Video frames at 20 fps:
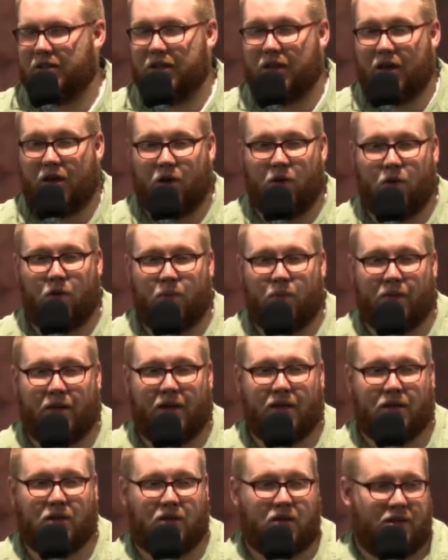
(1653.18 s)
Like, oh
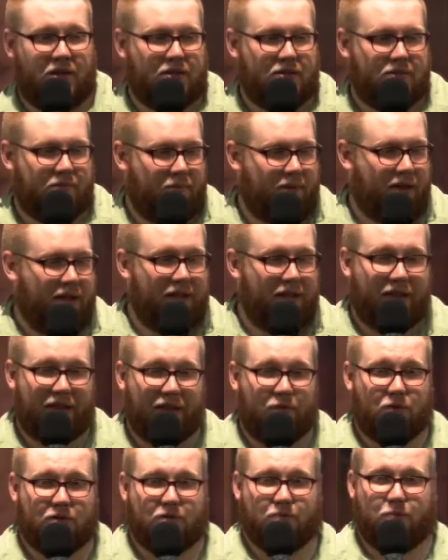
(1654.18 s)
my goodness, my
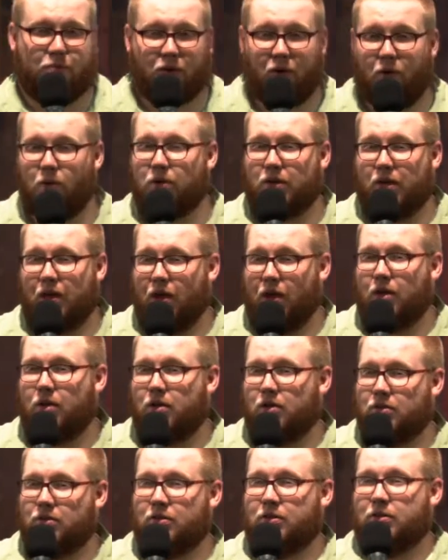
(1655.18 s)
leg was broke,
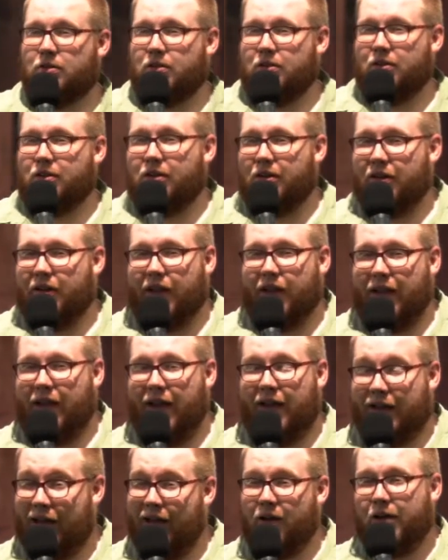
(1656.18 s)
y'all,
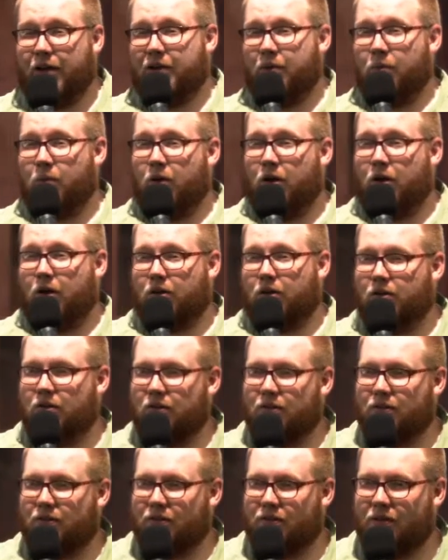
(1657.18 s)
and now I can walk.
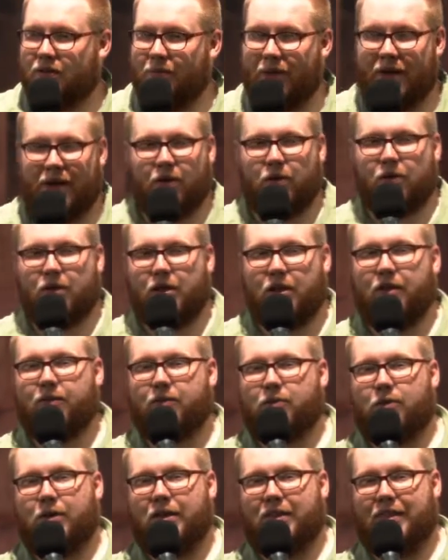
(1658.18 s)
Man, I would
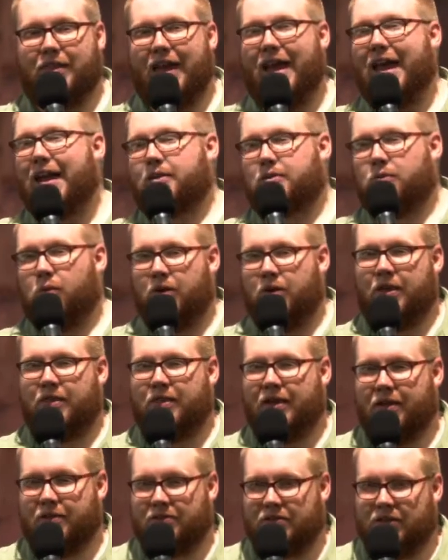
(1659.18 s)
love to read that
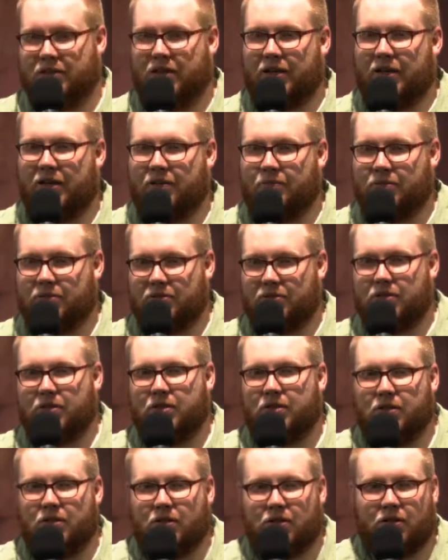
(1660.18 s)
20,000 times.
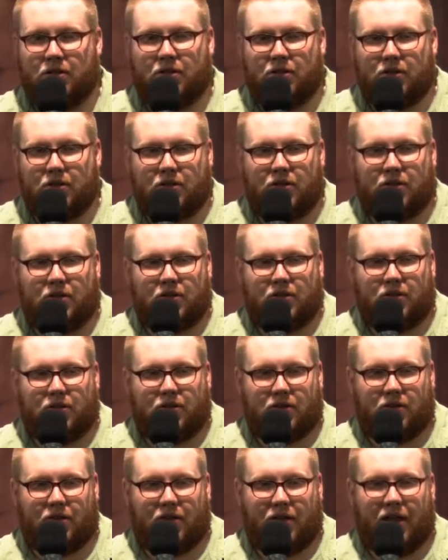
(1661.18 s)

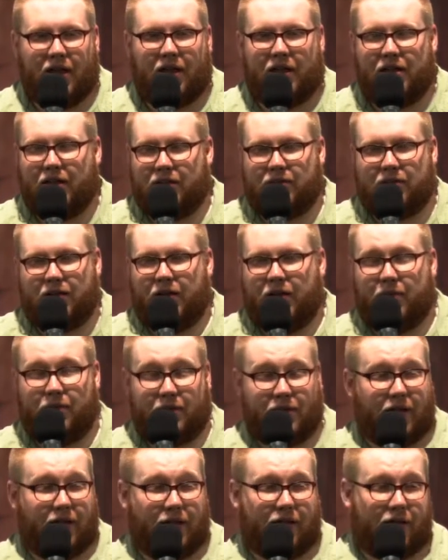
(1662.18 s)
Not I,
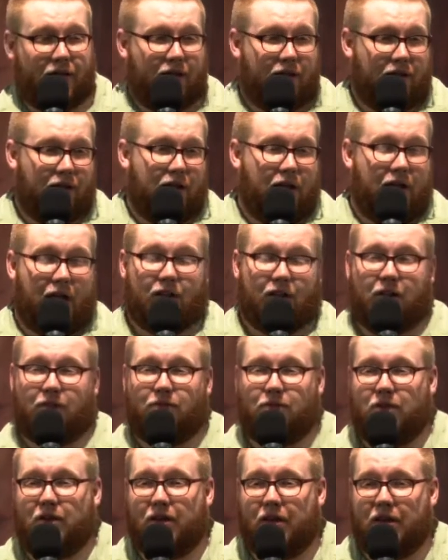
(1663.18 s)
like, I
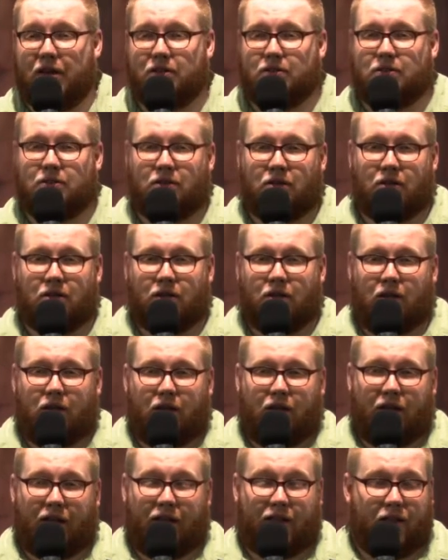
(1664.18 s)
love you guys,
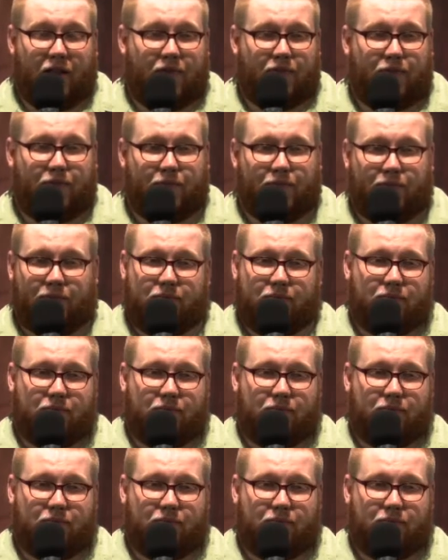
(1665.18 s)
I love